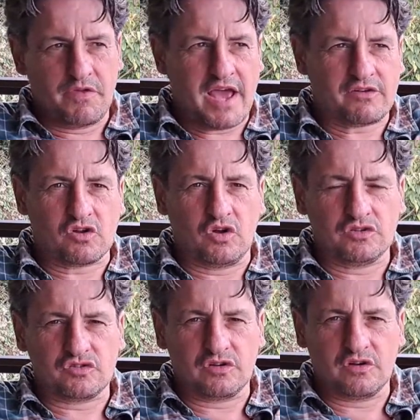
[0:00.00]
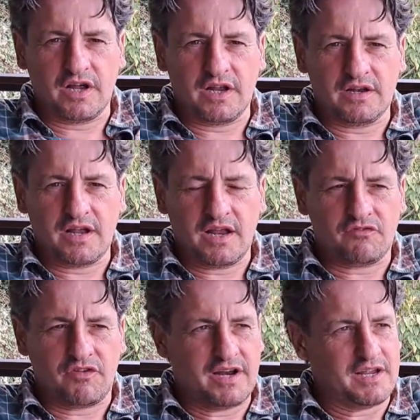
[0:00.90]
agriculture and
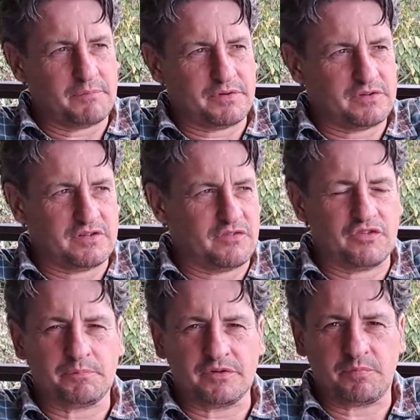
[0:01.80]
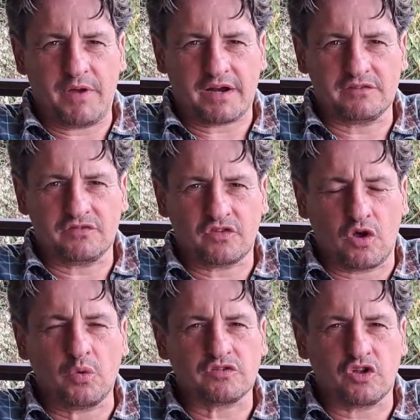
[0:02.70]
finding a different perspective is
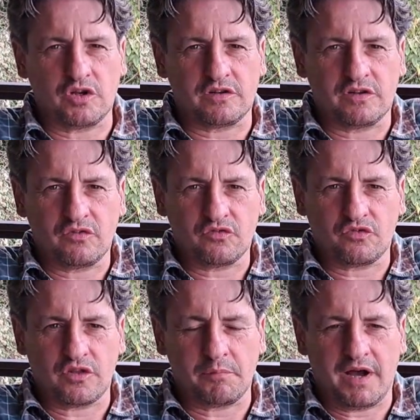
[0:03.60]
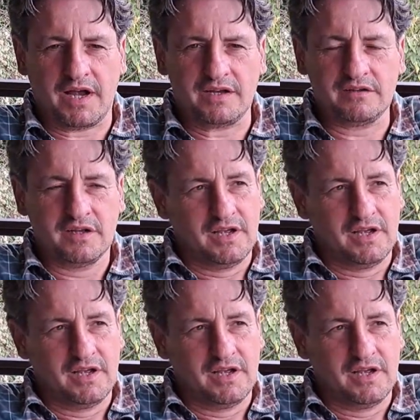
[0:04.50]
always good for the mind.